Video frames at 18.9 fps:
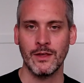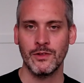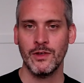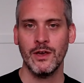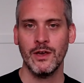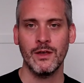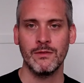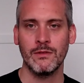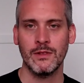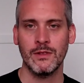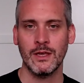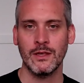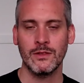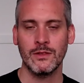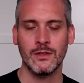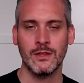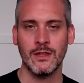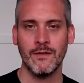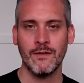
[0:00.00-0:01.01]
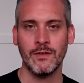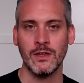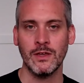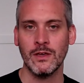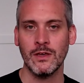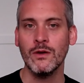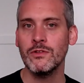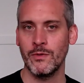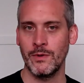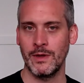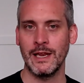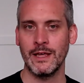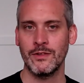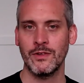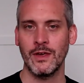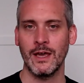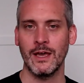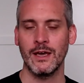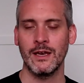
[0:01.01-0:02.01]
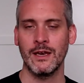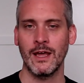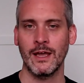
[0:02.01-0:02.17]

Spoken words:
certain things that never used to elicit